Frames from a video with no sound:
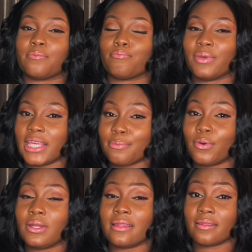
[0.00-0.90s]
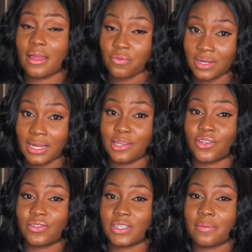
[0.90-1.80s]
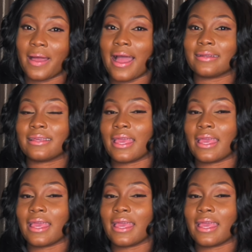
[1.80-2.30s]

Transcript: people in that relationship had